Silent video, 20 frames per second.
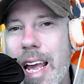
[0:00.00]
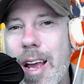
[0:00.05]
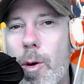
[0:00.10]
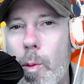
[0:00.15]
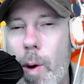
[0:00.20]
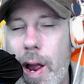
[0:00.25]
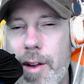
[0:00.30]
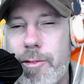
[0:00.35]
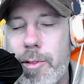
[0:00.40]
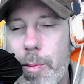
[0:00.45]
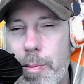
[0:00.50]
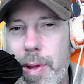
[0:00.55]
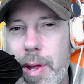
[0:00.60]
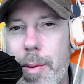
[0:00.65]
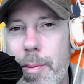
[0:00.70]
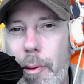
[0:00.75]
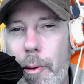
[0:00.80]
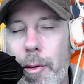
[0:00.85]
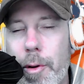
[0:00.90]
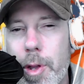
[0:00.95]
stay away from
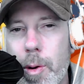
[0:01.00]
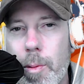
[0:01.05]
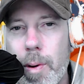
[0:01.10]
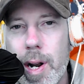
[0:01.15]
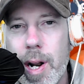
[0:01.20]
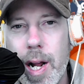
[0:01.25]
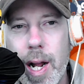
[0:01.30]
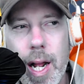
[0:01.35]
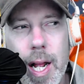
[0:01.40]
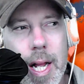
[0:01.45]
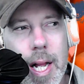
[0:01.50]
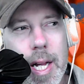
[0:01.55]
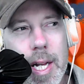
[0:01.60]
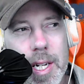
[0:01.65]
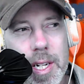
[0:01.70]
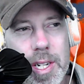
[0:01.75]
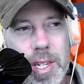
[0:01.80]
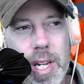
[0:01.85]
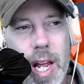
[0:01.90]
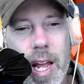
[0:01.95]
people. You want to
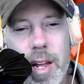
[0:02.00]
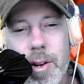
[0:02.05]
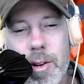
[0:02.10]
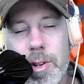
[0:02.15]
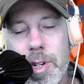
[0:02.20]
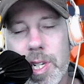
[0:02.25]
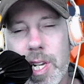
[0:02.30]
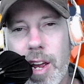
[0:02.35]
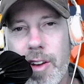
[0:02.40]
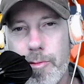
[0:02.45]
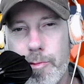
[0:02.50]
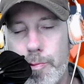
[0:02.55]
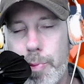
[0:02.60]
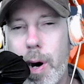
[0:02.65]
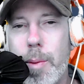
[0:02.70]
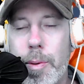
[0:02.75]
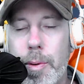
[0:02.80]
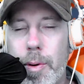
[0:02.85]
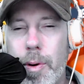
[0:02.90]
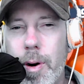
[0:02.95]
stay in your safe
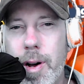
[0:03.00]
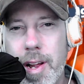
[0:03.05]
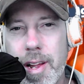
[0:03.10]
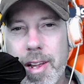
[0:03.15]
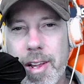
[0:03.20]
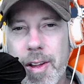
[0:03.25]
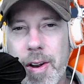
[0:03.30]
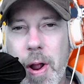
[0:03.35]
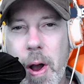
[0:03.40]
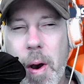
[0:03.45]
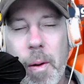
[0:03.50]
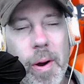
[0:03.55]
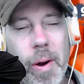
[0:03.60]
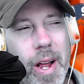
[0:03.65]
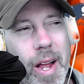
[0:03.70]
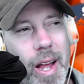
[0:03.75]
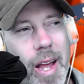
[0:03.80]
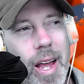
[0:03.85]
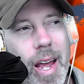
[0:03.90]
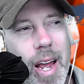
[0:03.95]
bubble,
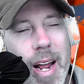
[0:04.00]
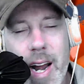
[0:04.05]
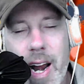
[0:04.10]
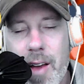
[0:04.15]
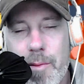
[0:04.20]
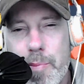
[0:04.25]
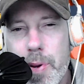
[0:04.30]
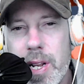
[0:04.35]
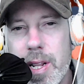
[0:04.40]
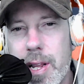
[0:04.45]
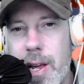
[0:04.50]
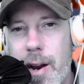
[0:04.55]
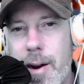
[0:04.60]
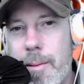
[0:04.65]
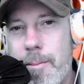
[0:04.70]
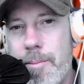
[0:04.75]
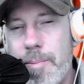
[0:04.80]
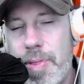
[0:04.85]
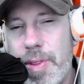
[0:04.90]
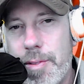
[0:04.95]
And I've been
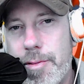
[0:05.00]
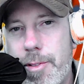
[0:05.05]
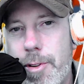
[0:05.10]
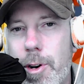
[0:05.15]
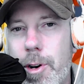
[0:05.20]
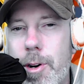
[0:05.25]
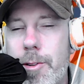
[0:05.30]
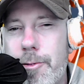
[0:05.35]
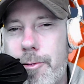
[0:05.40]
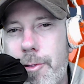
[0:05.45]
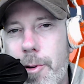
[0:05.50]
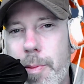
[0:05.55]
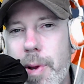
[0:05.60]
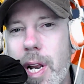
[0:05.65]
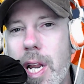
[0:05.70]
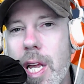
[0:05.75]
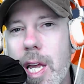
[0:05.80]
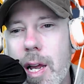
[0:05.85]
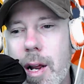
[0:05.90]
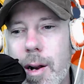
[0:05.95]
there for
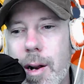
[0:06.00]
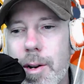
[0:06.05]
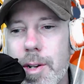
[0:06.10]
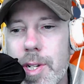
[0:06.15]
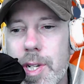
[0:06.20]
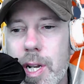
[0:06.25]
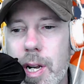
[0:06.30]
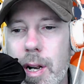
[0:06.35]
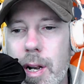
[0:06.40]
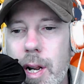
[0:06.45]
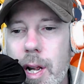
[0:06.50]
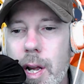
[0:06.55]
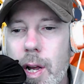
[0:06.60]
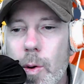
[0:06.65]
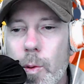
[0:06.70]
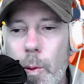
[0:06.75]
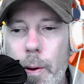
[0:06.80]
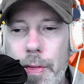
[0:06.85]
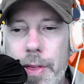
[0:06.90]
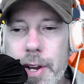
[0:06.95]
many years. And
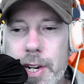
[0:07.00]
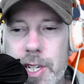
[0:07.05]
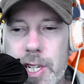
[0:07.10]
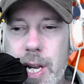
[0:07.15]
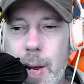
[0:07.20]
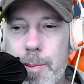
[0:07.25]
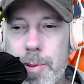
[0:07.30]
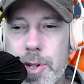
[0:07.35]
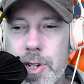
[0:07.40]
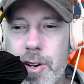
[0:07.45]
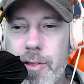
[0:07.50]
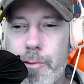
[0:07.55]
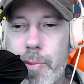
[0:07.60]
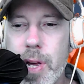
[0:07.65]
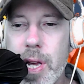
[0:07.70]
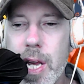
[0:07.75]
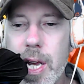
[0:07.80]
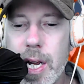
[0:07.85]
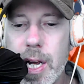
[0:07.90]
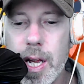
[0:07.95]
with the exception of
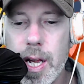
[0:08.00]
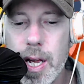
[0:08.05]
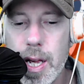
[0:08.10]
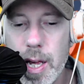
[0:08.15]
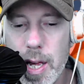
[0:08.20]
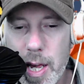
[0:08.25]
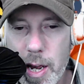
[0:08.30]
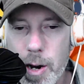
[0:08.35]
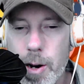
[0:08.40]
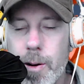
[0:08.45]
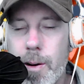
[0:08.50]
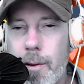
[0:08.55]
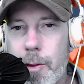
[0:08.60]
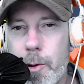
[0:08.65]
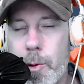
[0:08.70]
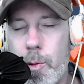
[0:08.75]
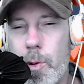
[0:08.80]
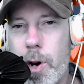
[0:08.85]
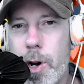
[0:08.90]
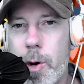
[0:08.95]
being here
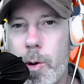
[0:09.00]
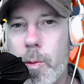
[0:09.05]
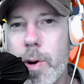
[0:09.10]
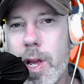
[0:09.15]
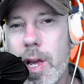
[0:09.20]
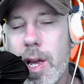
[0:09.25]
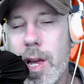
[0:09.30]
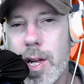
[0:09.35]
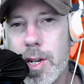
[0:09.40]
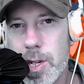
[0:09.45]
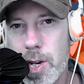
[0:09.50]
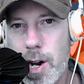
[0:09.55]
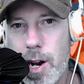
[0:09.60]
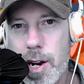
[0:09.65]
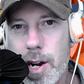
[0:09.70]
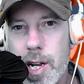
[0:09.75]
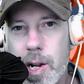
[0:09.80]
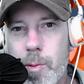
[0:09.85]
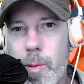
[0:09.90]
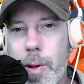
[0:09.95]
on the Royal We and
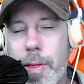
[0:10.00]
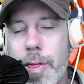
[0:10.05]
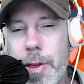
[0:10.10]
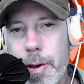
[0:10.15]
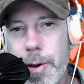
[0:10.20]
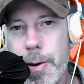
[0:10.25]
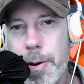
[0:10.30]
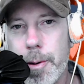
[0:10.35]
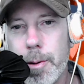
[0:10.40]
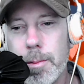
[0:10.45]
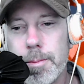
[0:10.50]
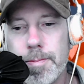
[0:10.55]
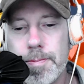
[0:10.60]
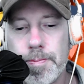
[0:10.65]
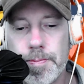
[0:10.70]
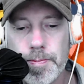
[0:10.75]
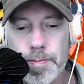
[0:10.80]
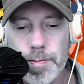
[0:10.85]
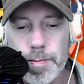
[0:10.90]
talking with you